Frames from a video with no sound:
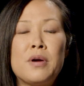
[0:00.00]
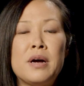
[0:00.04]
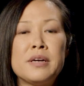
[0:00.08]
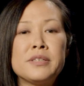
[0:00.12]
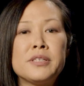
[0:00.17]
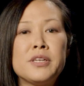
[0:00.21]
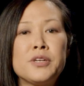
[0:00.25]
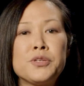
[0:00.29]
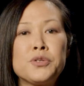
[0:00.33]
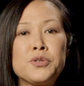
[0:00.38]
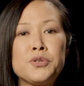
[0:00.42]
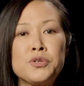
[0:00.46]

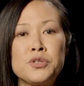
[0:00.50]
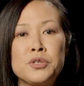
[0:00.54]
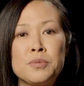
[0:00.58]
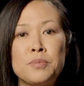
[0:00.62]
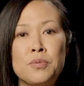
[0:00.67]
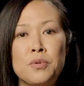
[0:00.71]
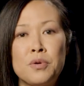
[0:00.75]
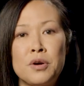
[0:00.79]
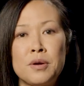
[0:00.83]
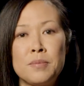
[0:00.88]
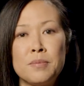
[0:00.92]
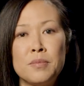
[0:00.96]
processors
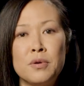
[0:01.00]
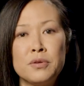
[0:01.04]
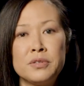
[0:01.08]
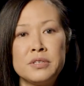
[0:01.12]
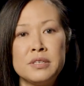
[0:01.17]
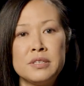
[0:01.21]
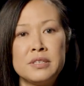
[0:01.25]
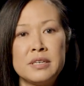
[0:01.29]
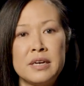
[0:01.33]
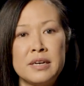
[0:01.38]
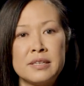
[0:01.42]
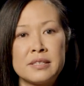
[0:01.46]
support
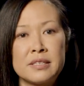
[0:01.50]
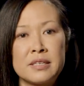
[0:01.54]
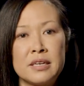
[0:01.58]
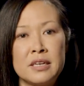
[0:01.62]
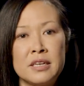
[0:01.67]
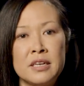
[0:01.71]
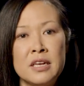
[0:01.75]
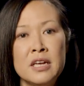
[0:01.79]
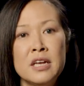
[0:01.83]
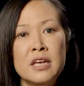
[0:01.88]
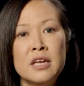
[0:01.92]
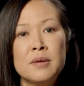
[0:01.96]

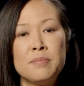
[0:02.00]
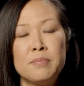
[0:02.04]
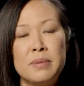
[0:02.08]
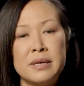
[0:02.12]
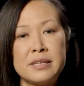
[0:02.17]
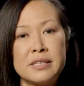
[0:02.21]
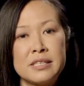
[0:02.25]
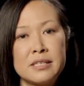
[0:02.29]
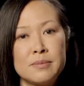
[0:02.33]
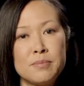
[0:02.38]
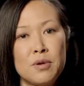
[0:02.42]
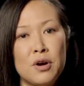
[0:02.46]
multitasking by
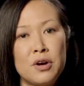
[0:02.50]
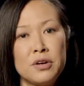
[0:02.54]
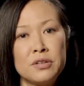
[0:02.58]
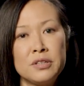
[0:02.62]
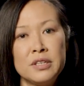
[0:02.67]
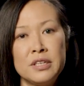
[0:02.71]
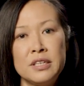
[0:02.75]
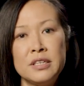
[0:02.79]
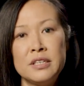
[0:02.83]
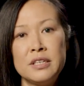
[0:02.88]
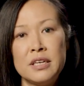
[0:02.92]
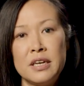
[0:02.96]

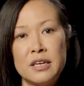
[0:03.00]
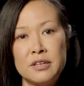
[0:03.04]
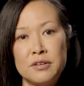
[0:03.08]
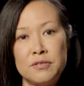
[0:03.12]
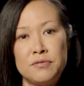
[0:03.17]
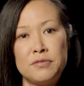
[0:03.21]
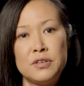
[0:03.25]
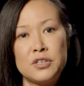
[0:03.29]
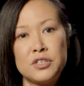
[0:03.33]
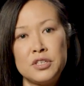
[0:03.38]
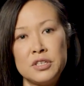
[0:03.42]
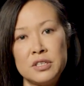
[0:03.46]
smartly and
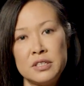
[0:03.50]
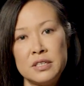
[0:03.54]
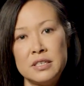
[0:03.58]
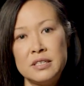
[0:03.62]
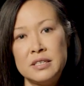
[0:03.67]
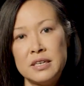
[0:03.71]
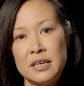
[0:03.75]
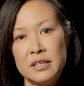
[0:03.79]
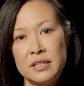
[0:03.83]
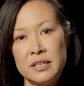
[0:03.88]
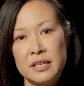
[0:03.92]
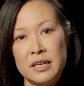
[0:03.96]
efficiently
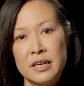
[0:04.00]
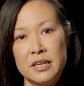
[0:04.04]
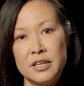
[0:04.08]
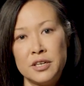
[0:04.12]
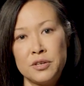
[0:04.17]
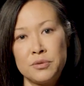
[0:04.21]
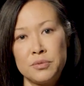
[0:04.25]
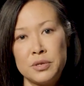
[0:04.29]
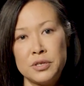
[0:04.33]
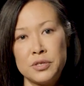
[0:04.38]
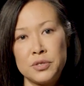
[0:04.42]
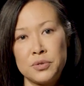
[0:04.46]

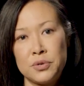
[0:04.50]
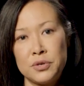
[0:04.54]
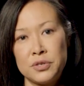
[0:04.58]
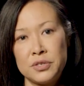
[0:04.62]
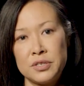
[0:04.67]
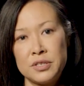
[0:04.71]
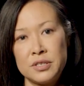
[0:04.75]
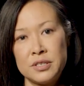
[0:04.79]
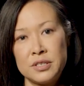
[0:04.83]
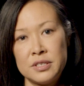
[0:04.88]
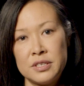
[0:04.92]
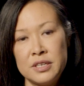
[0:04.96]
delegating
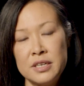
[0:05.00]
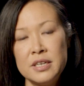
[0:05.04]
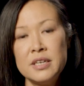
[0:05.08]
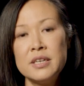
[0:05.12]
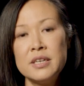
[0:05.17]
resources,